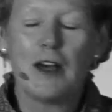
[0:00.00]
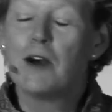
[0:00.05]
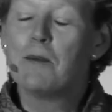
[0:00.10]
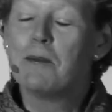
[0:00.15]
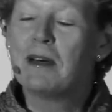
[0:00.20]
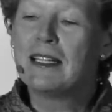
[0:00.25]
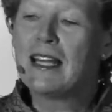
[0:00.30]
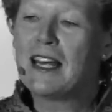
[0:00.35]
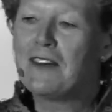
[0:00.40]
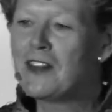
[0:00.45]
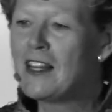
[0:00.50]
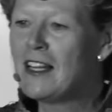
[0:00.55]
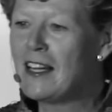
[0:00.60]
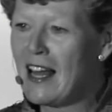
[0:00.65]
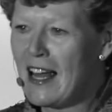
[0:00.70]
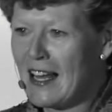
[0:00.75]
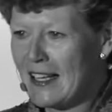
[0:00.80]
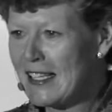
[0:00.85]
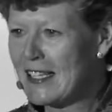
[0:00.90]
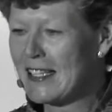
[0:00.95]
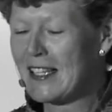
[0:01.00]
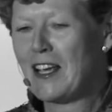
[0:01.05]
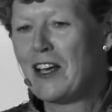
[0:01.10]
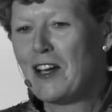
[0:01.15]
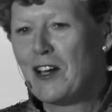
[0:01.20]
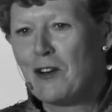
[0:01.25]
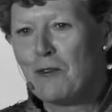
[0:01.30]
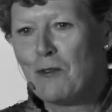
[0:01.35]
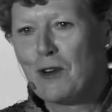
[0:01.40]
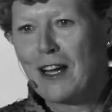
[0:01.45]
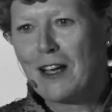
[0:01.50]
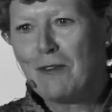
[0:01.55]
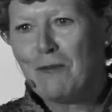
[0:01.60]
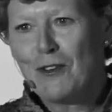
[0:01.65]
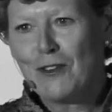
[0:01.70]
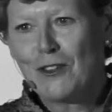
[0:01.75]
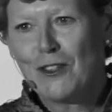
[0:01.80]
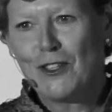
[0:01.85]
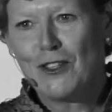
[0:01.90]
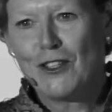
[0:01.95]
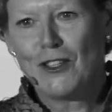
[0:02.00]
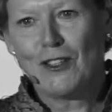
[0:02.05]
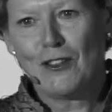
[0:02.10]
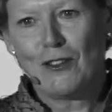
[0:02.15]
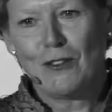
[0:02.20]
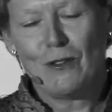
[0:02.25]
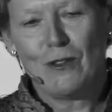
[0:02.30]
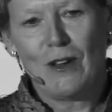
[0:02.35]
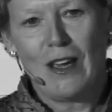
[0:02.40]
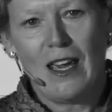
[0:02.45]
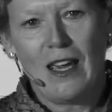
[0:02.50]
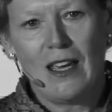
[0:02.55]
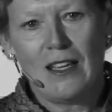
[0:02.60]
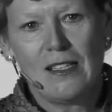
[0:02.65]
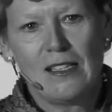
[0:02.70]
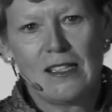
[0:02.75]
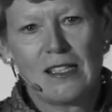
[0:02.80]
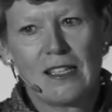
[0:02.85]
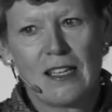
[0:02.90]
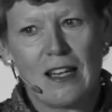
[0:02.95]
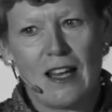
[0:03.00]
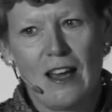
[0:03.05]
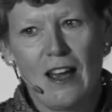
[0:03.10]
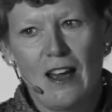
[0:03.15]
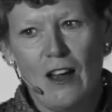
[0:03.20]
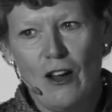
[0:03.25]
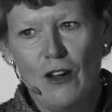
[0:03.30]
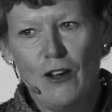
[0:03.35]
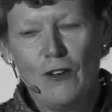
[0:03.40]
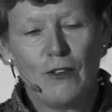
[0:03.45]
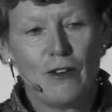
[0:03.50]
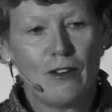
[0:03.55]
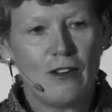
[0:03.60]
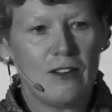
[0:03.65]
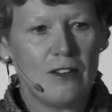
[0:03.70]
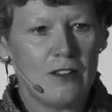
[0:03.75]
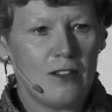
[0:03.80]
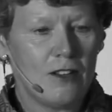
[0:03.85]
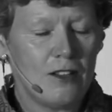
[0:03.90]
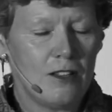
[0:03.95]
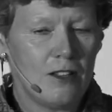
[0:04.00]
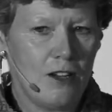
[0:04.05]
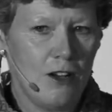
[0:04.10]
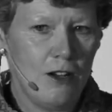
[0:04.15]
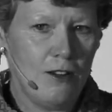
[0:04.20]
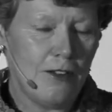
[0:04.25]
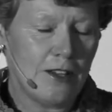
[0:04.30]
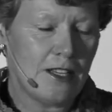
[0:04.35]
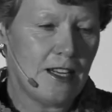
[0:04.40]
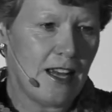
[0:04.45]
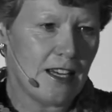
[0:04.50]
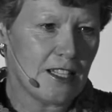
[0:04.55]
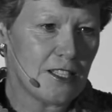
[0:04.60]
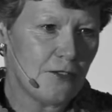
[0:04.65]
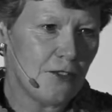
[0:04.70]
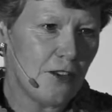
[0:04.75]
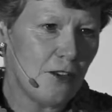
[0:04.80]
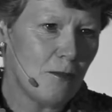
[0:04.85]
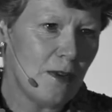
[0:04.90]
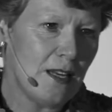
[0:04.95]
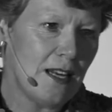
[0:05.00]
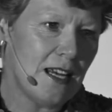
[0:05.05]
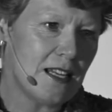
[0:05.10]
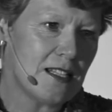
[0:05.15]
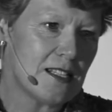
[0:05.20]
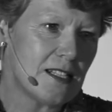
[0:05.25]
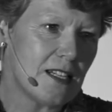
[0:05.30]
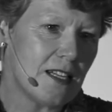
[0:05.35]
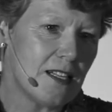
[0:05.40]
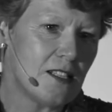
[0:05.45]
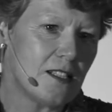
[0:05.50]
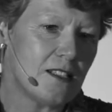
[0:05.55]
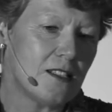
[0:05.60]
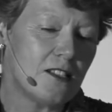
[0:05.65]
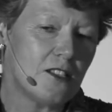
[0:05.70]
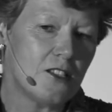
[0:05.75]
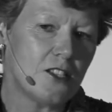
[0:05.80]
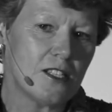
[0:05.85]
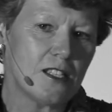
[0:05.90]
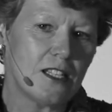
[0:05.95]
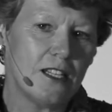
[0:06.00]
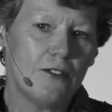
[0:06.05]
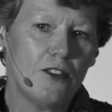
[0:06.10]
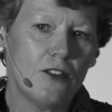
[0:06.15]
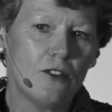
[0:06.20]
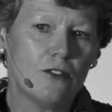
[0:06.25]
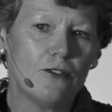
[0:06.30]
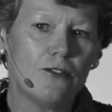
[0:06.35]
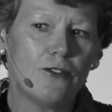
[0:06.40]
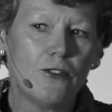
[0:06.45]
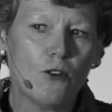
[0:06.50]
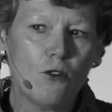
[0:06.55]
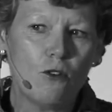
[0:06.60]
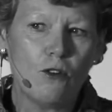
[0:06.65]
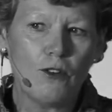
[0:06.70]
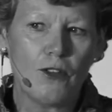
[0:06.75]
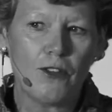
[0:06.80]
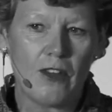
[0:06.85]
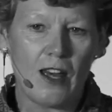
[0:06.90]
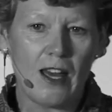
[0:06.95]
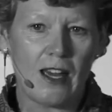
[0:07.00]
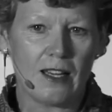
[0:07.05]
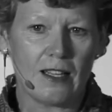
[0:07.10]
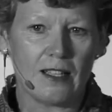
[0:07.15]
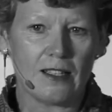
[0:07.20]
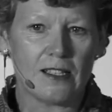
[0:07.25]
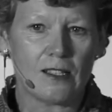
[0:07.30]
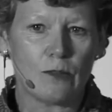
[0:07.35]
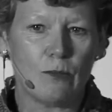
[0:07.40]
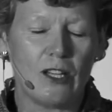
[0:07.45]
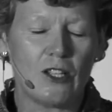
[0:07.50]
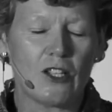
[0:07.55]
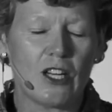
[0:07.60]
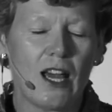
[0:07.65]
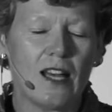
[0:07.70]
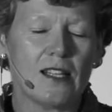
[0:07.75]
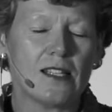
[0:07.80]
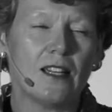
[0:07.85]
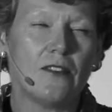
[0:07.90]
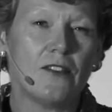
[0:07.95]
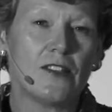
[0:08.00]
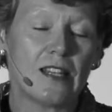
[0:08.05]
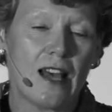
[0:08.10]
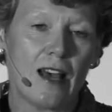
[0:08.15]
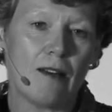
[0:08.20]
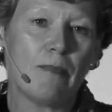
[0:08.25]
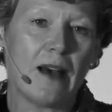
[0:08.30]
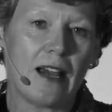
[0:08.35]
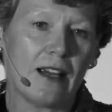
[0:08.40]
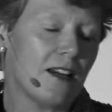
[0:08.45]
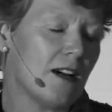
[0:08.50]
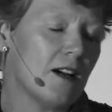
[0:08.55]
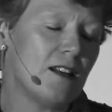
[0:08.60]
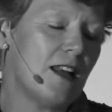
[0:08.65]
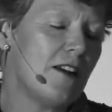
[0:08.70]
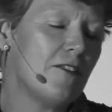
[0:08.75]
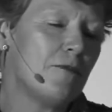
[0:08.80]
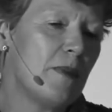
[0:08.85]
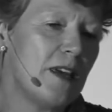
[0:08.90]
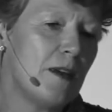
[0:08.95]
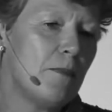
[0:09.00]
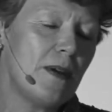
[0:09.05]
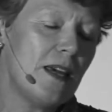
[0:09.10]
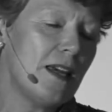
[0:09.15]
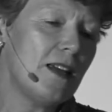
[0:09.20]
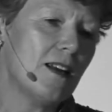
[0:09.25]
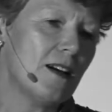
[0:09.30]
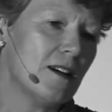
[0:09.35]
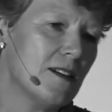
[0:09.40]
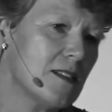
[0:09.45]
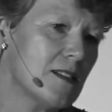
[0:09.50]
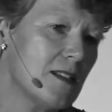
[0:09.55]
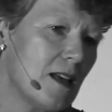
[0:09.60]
But nevertheless, what I want to do is, over the next few minutes, is to just give you the four things which, as I've sat back, I left BP last